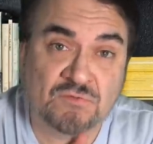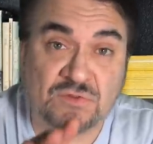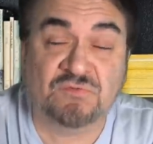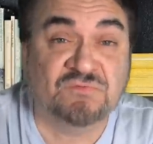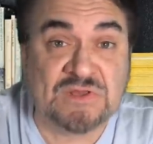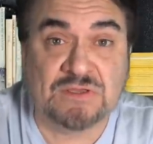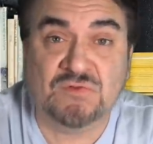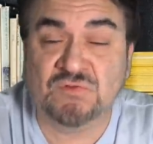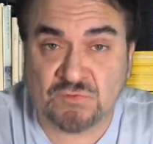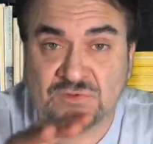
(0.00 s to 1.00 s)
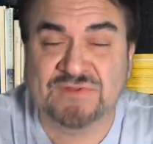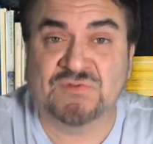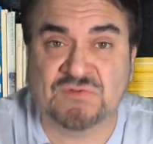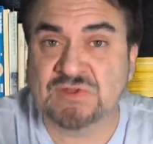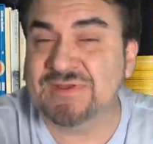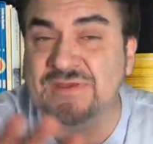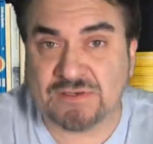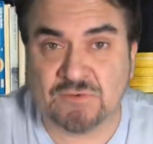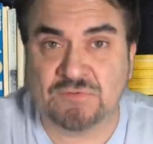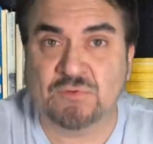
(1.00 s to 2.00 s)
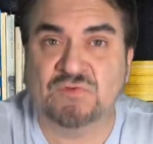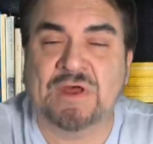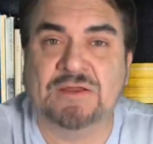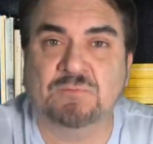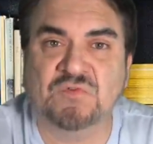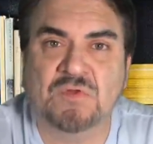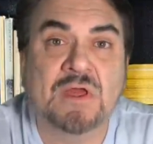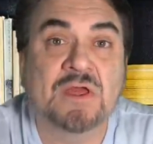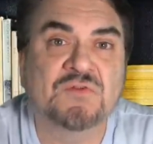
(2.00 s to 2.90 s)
for the fees for listing any of those items.